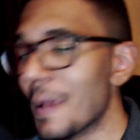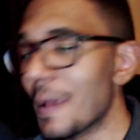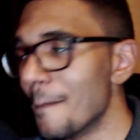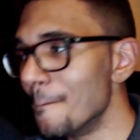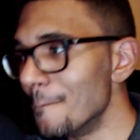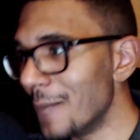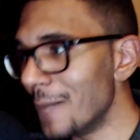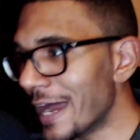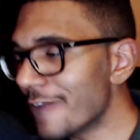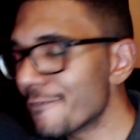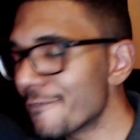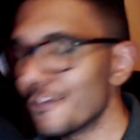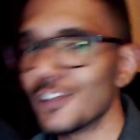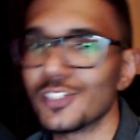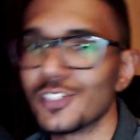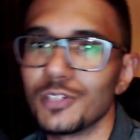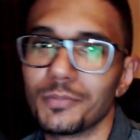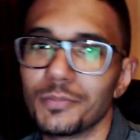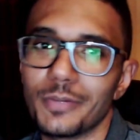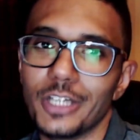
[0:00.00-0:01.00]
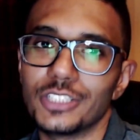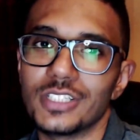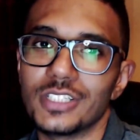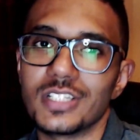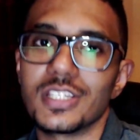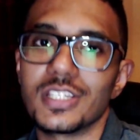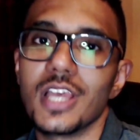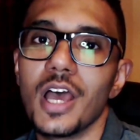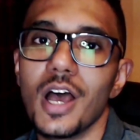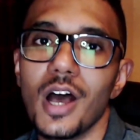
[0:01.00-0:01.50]
my first
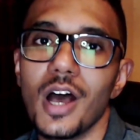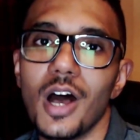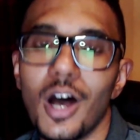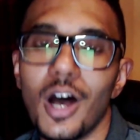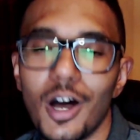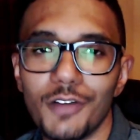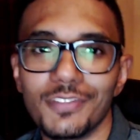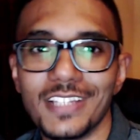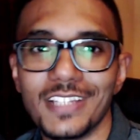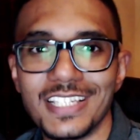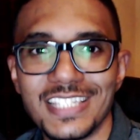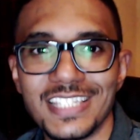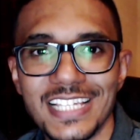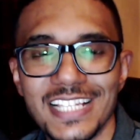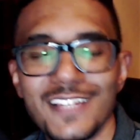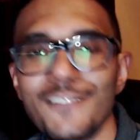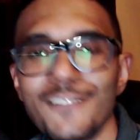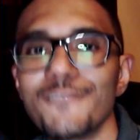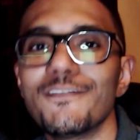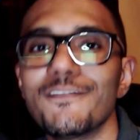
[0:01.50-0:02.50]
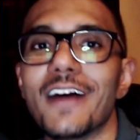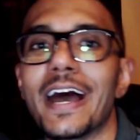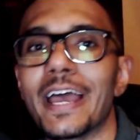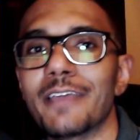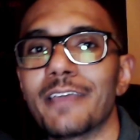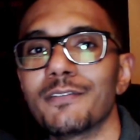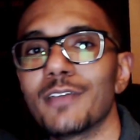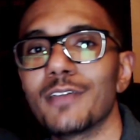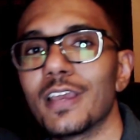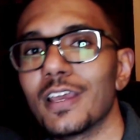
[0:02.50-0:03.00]
impressions of the season
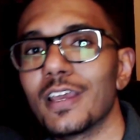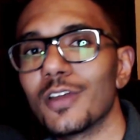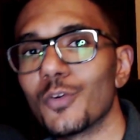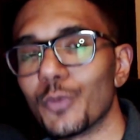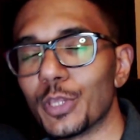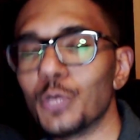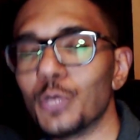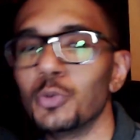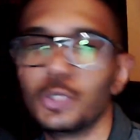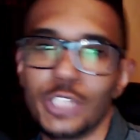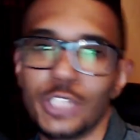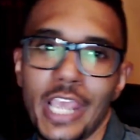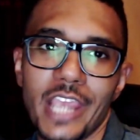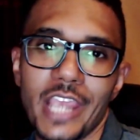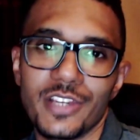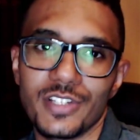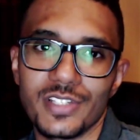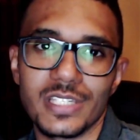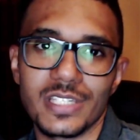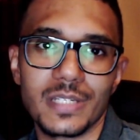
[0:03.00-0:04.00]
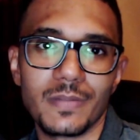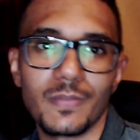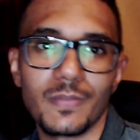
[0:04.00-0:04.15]
5 Ryu changes.